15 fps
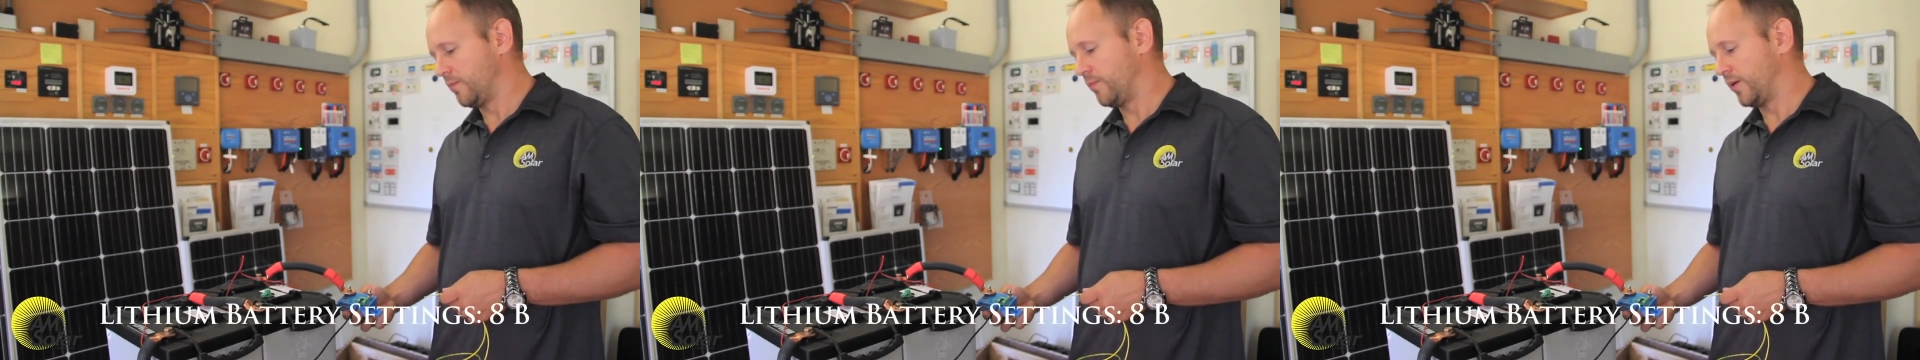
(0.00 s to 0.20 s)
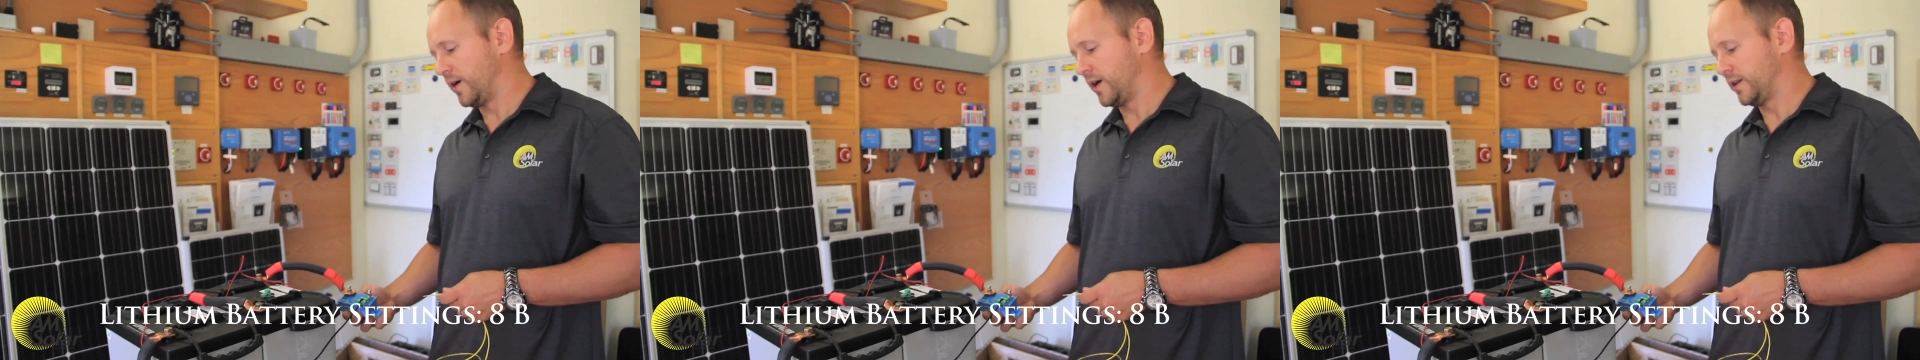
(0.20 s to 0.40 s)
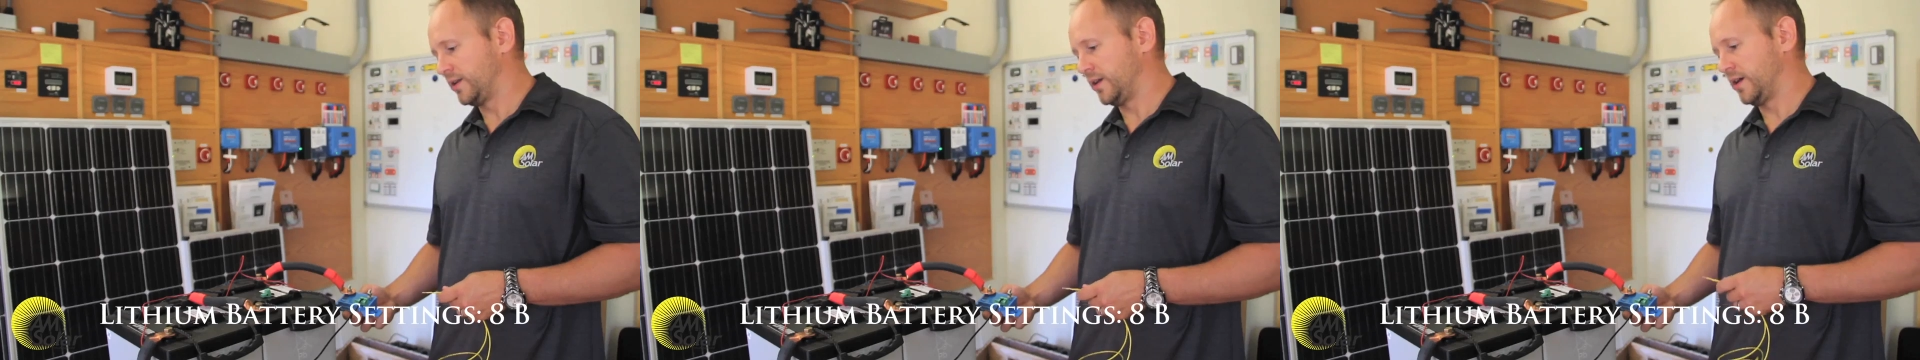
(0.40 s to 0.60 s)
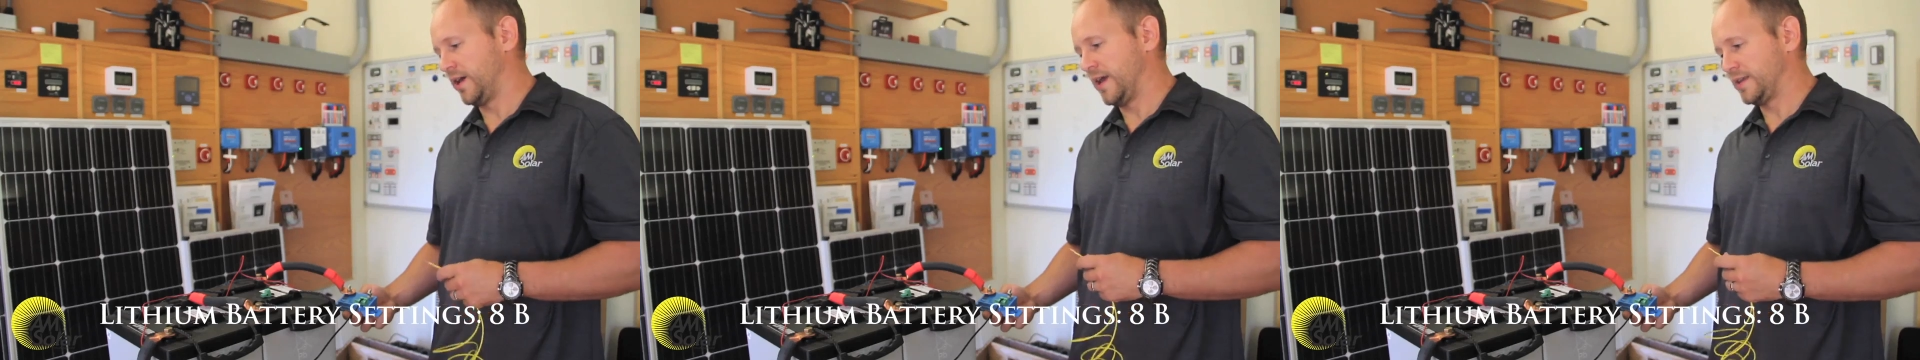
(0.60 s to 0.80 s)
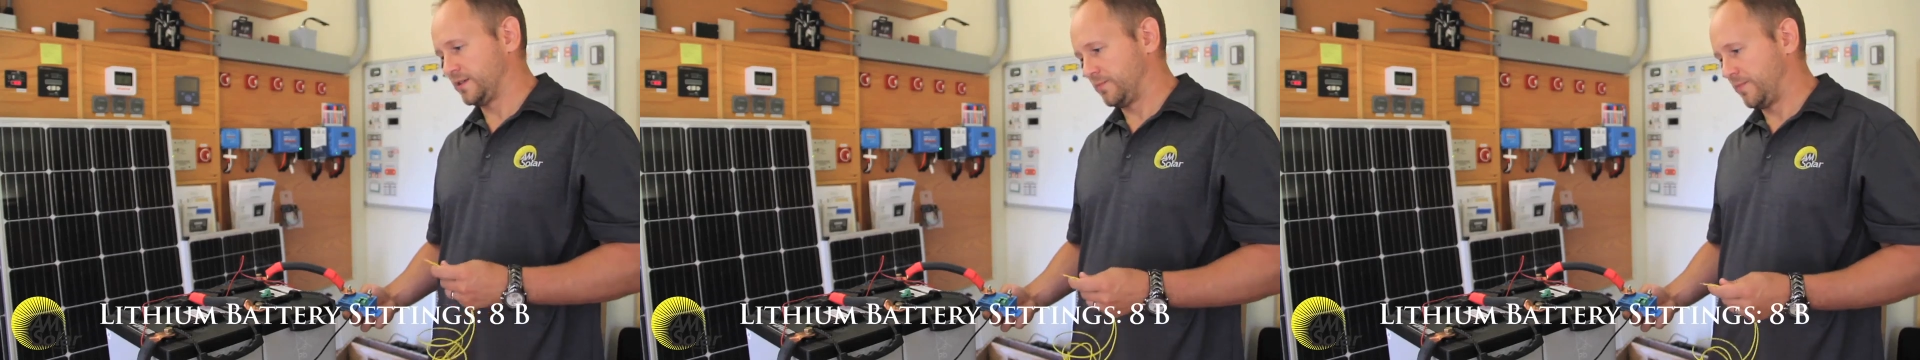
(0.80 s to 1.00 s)
but
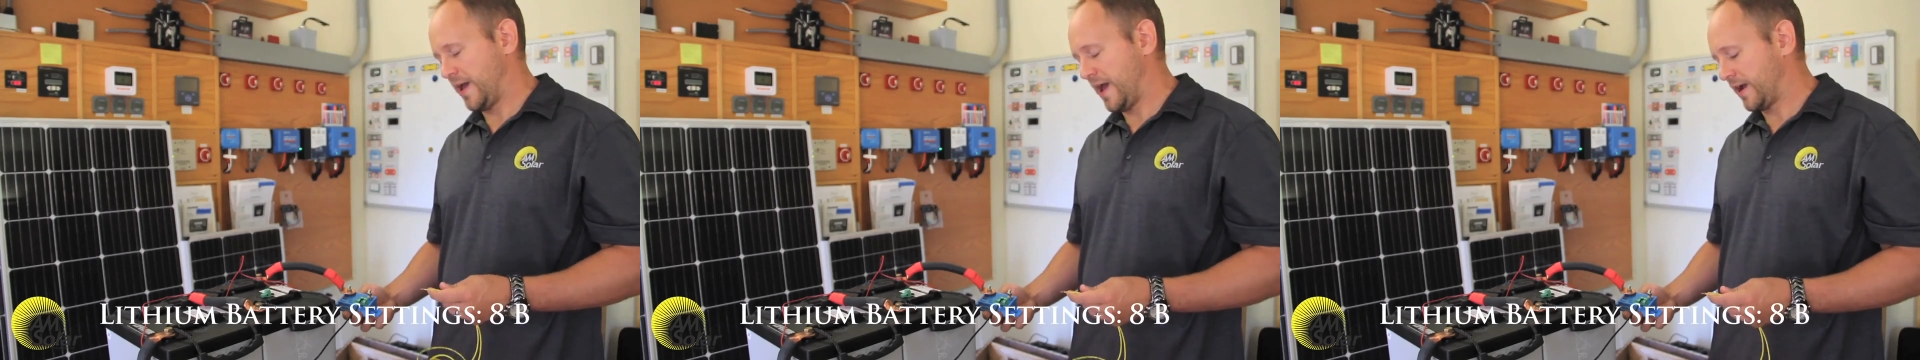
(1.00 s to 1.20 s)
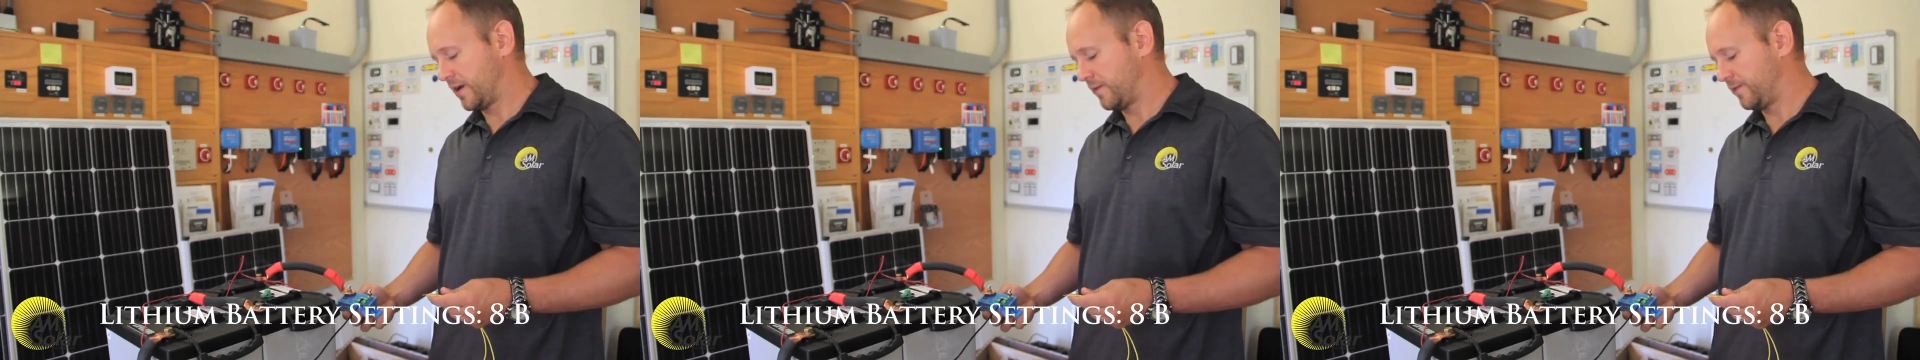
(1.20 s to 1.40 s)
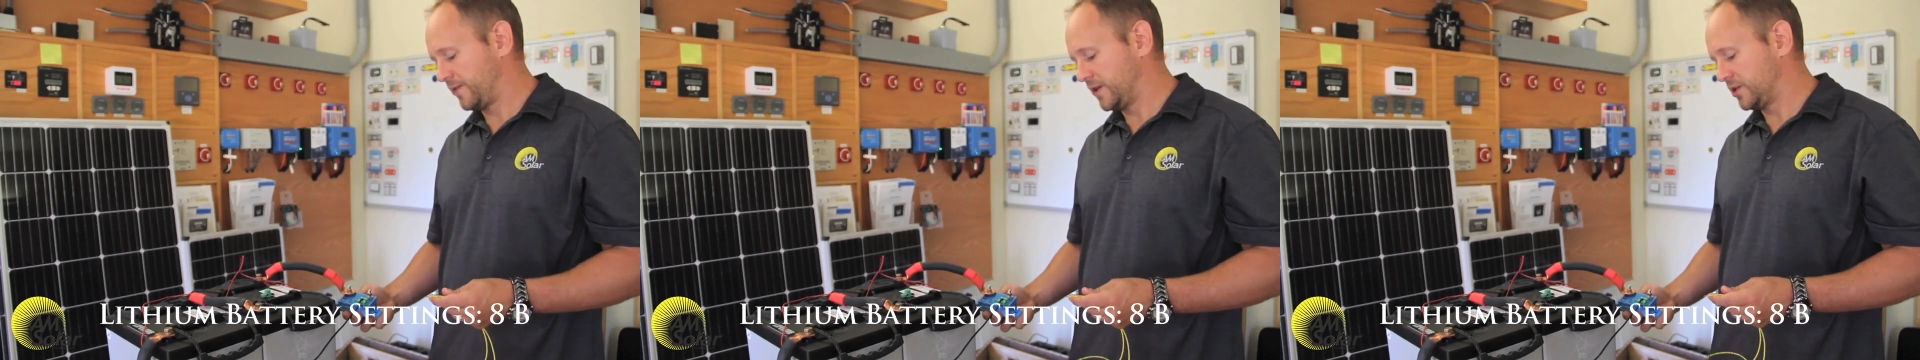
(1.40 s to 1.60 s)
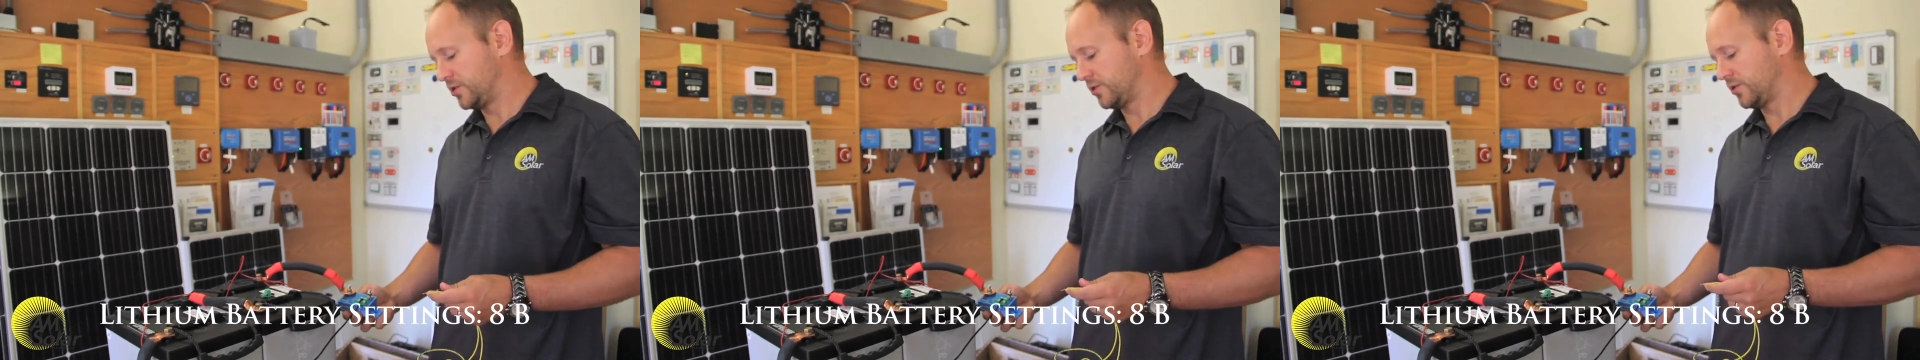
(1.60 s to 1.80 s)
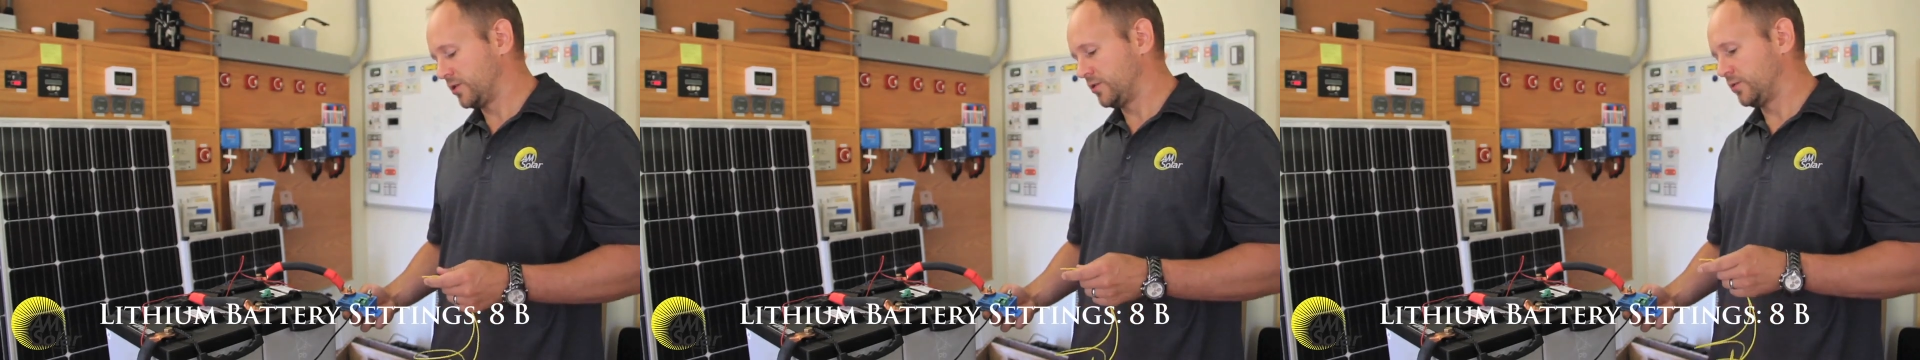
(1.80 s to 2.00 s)
as a backup feature,